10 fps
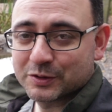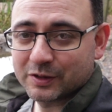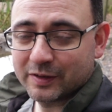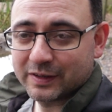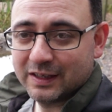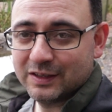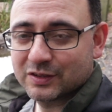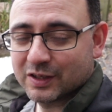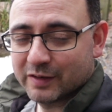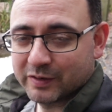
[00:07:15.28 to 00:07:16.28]
also got the
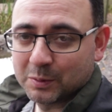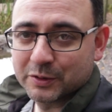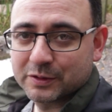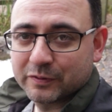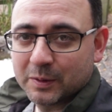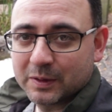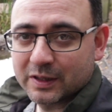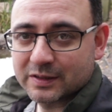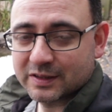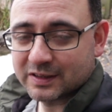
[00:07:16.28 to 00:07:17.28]
servo
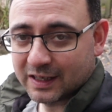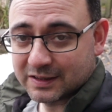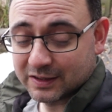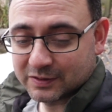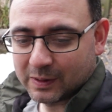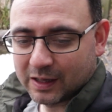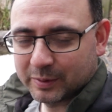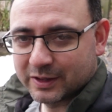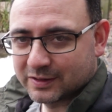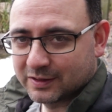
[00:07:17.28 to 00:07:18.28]
autofocus selected as well,
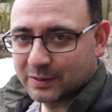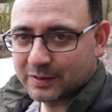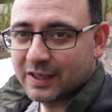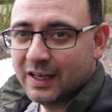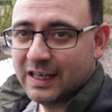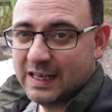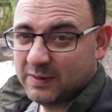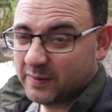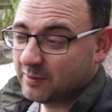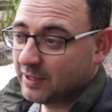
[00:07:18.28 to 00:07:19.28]
because the ducks,
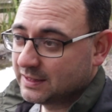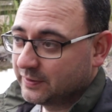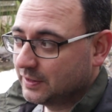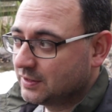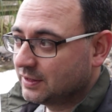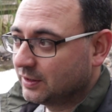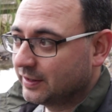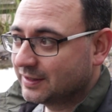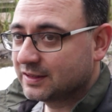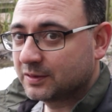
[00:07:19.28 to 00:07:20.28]
even if they're relatively still,
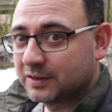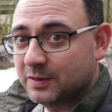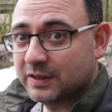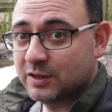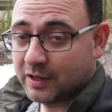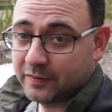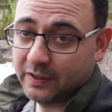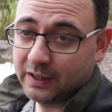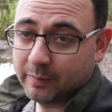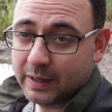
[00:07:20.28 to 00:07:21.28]
they're still usually
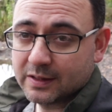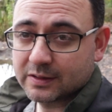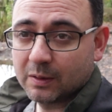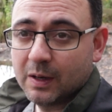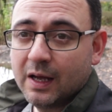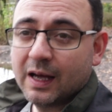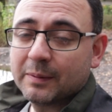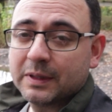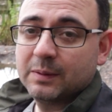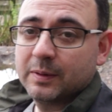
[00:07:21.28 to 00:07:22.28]
drifting a bit, so
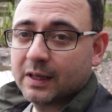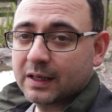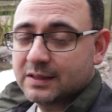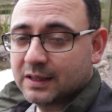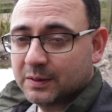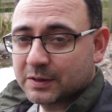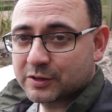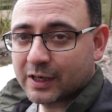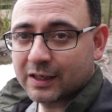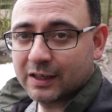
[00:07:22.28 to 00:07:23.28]
I'm keeping that continuous
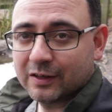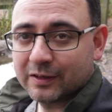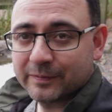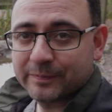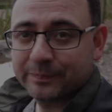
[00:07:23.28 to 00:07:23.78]
tracking on.